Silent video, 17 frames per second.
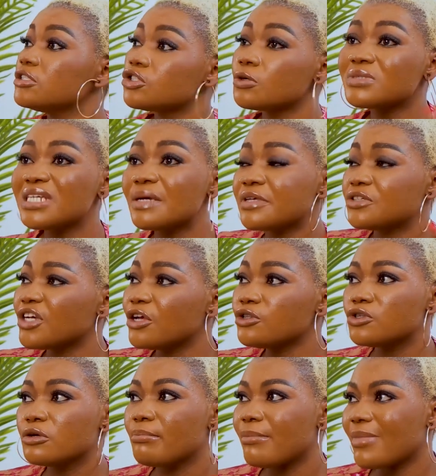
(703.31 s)
sometimes they try
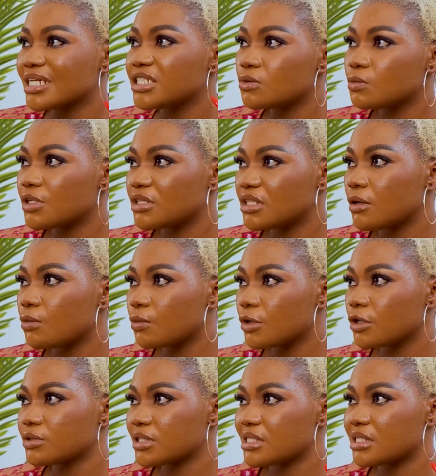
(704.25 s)
to imagine what their
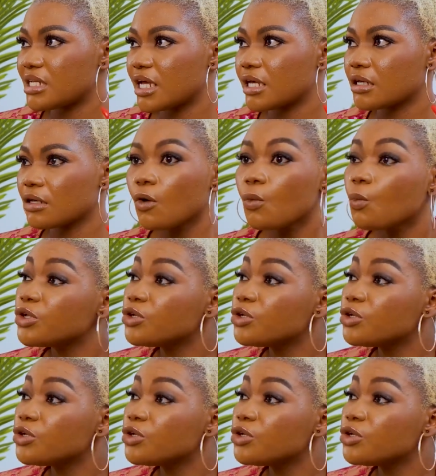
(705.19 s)
world is like. We